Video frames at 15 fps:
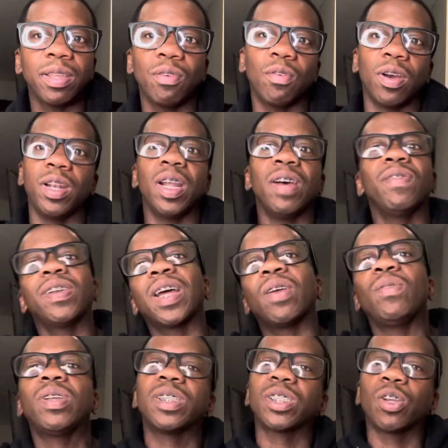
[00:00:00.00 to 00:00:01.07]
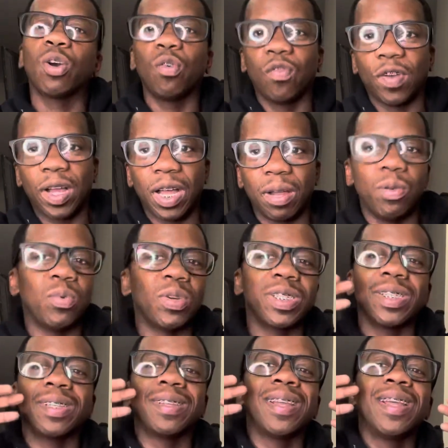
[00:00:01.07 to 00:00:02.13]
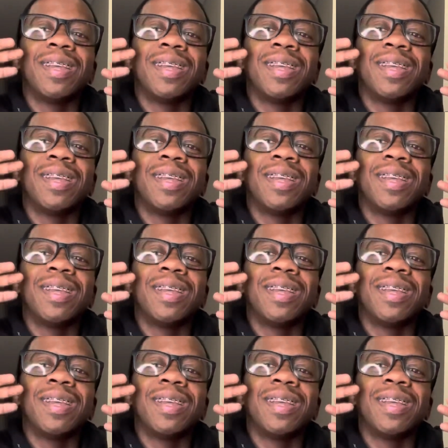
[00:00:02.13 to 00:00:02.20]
Another night, we could just go vibe. It wasn't...